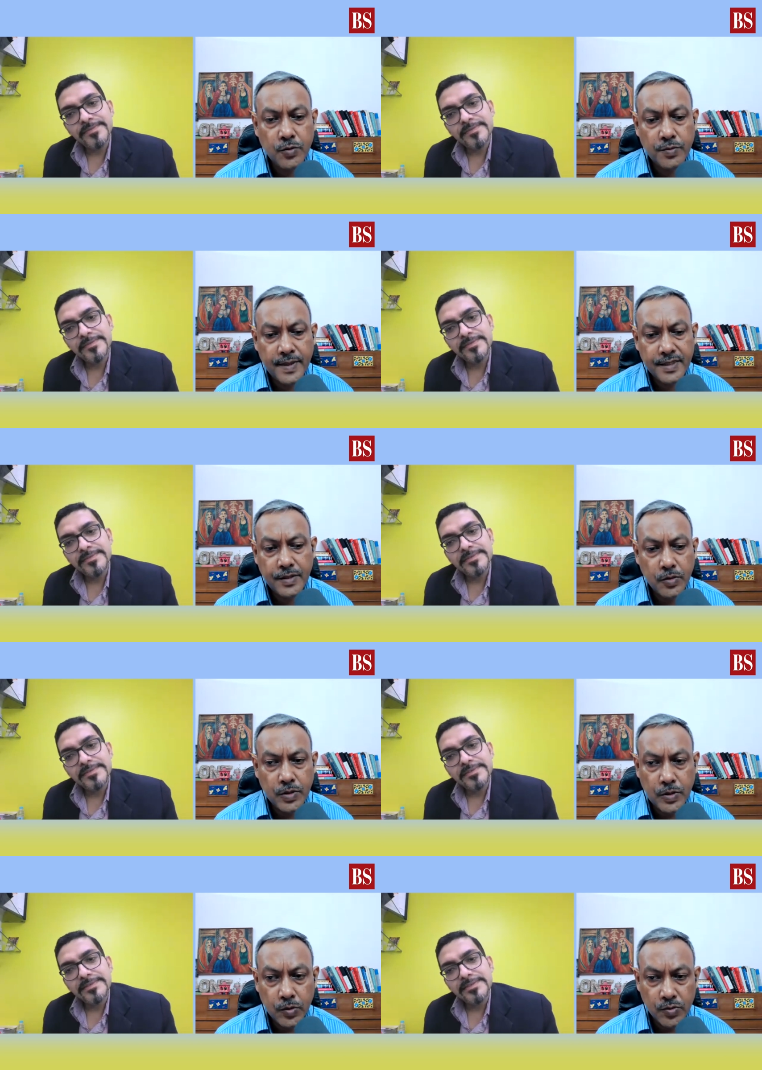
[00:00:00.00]
Speaker 1: to which you
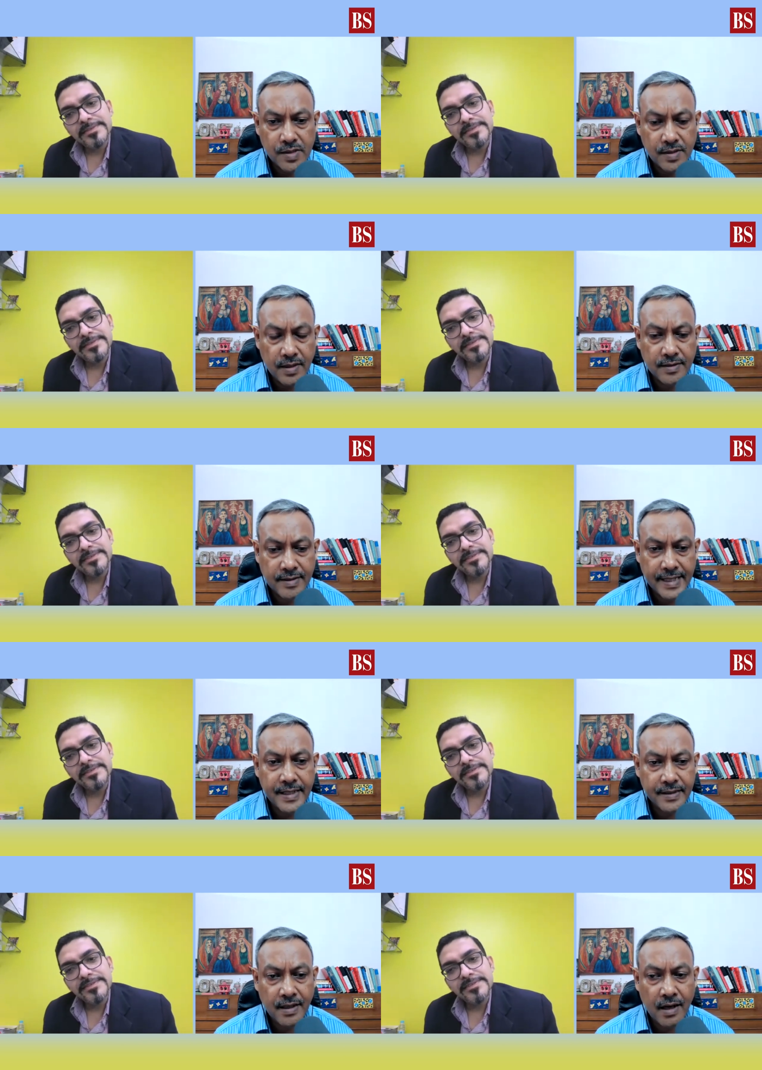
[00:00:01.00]
use the
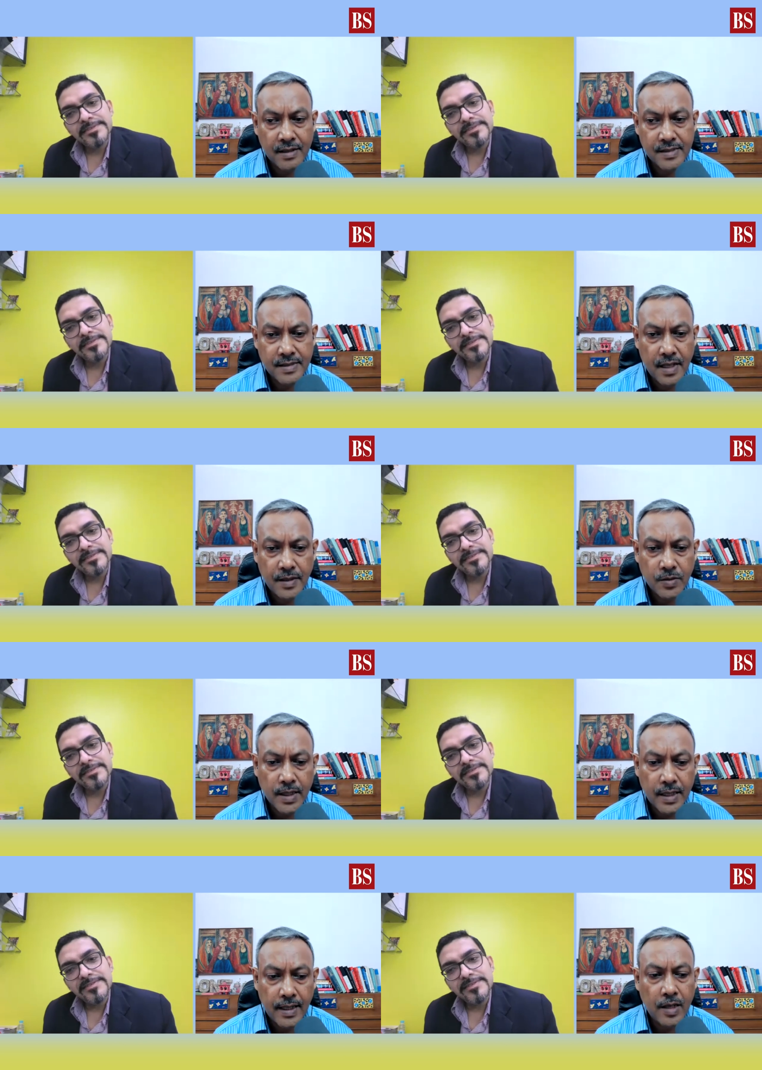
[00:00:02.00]
credit card, say you
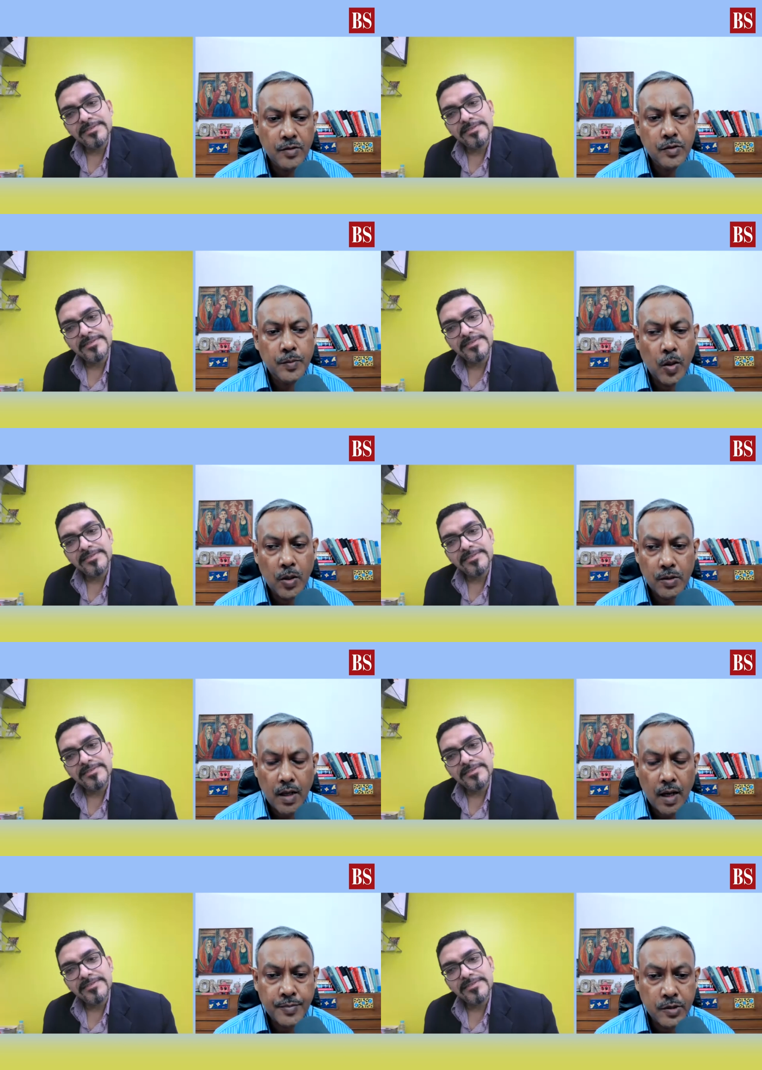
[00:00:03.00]
are allowed to
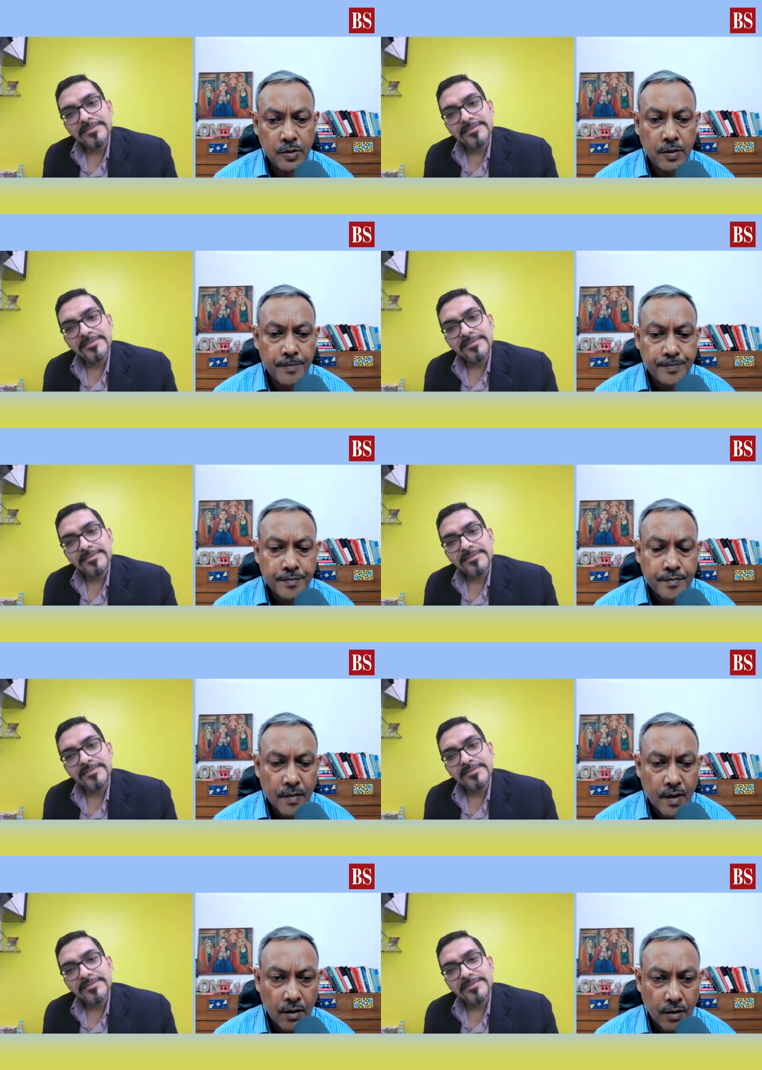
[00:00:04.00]
borrow up to
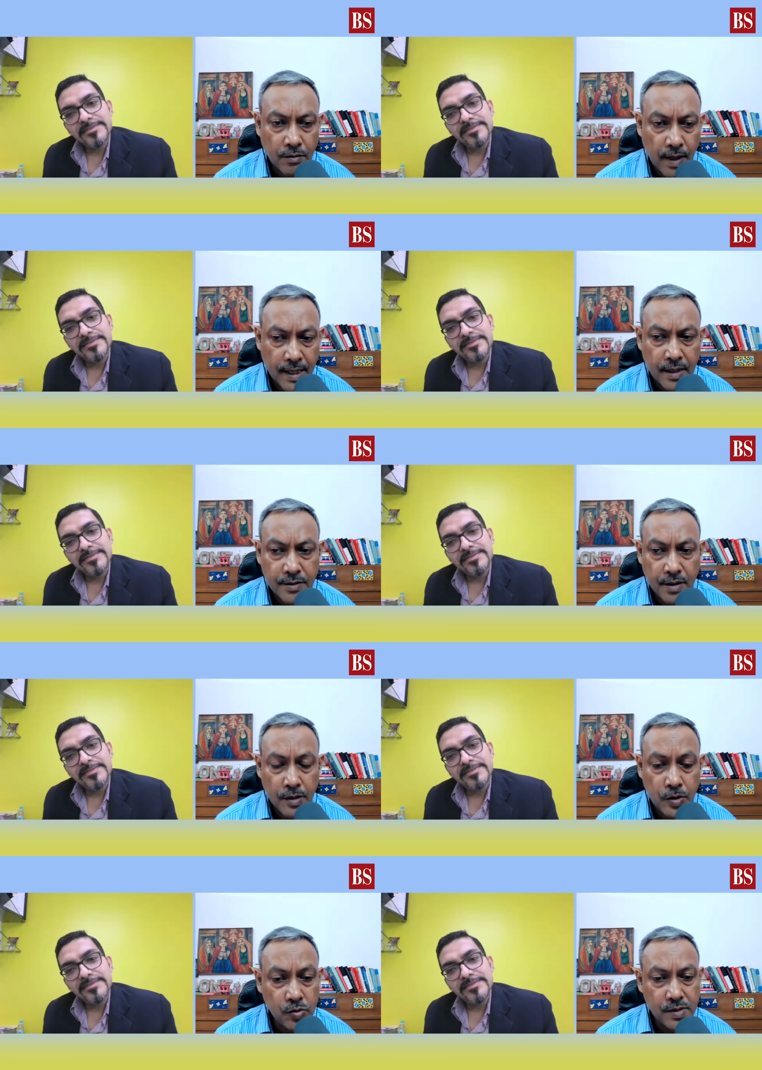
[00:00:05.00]
100,
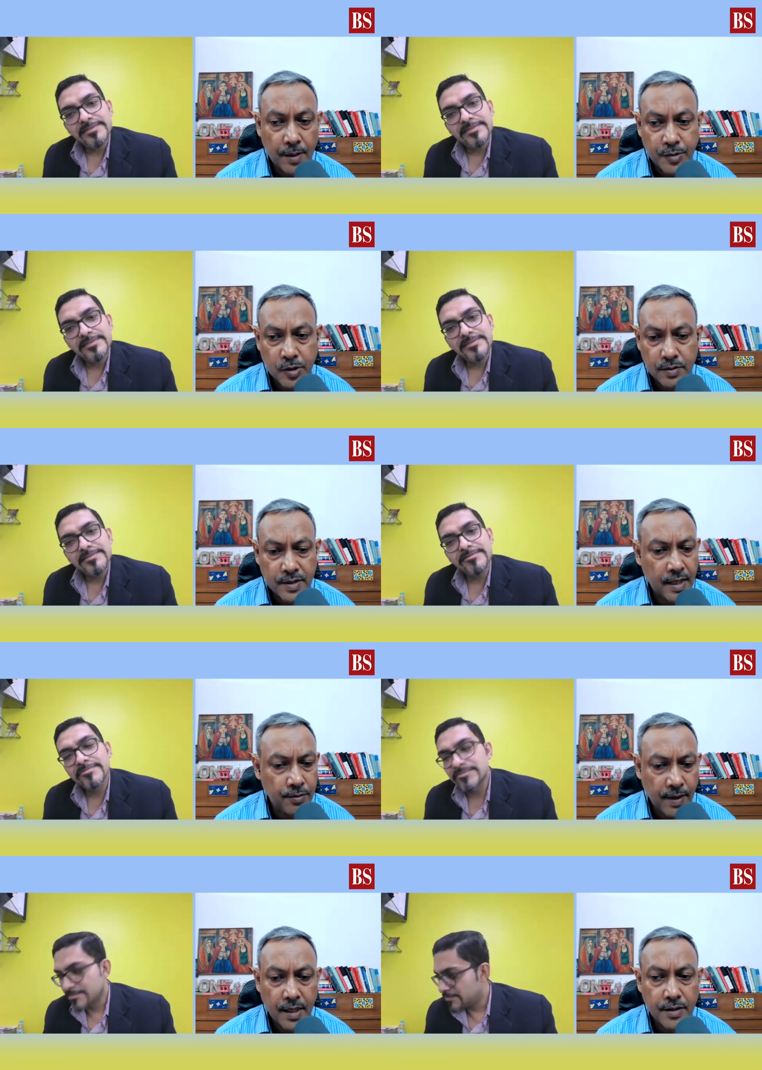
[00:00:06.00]
use up to say
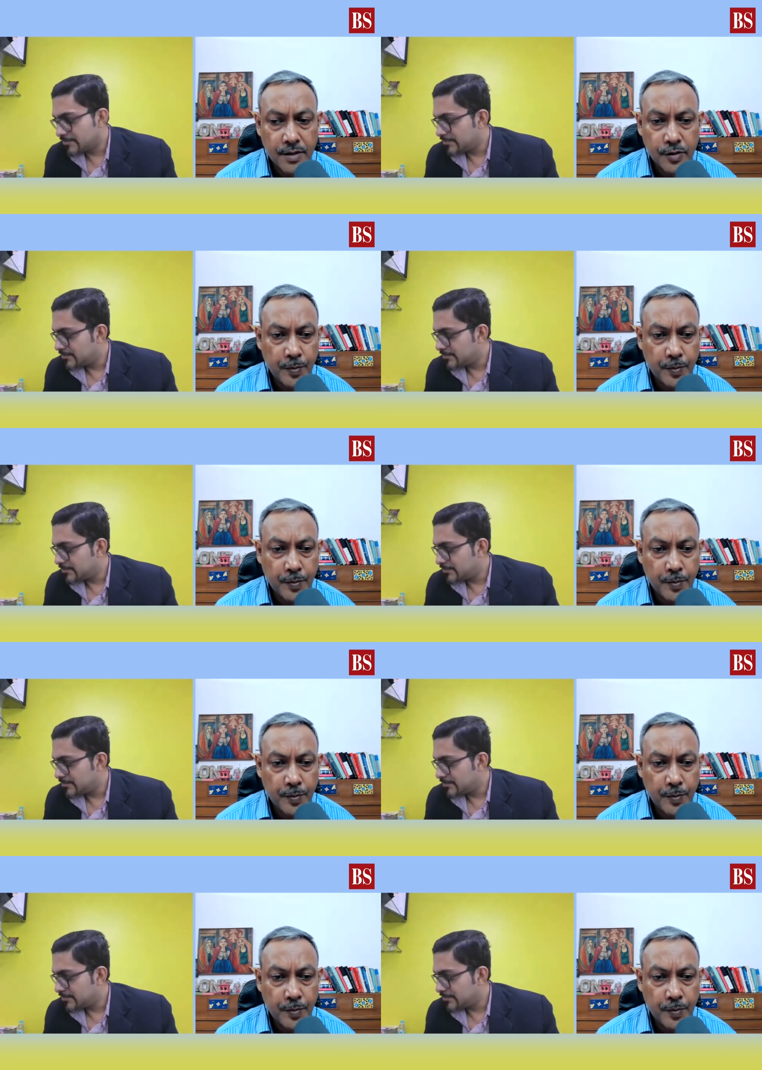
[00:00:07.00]
100